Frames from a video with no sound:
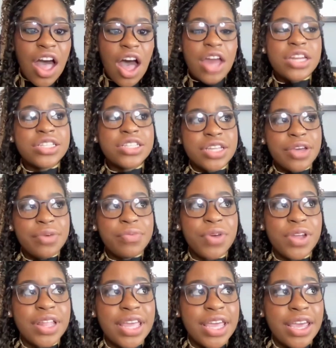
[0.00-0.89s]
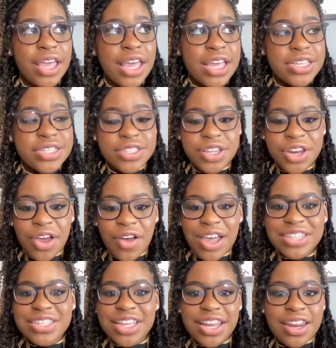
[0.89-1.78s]
Honestly, really, because you know,
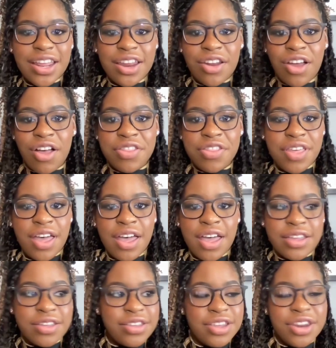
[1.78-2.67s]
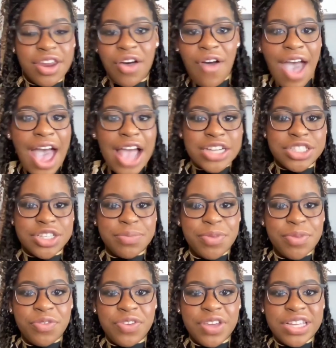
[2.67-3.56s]
I see it in all the, you know,
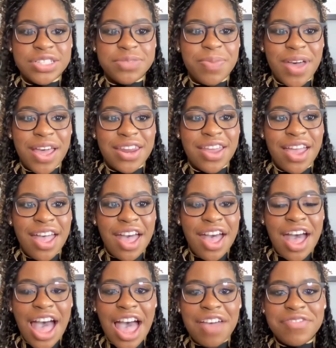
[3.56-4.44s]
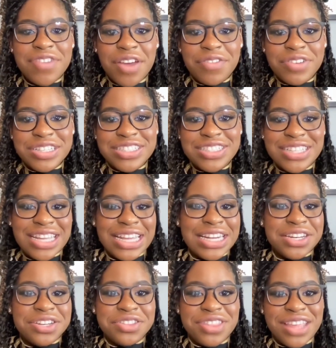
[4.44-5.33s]
action movies, but I've never
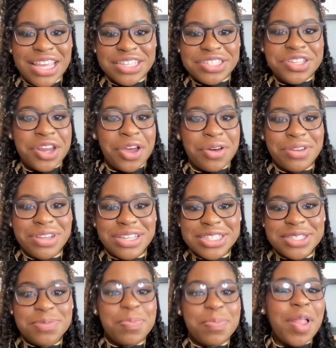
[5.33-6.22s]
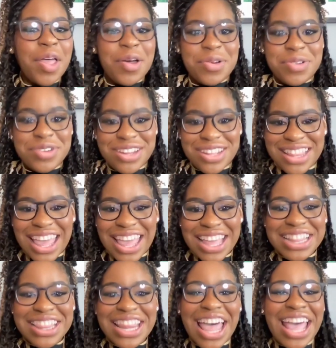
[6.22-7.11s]
seen things, you know, explode and
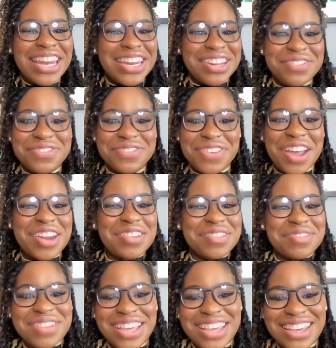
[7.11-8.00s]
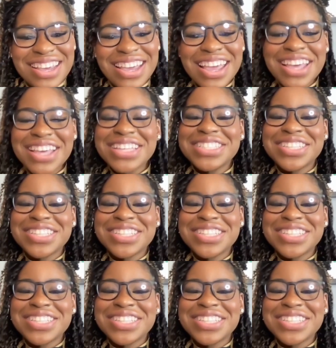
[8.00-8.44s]
like light in front of me.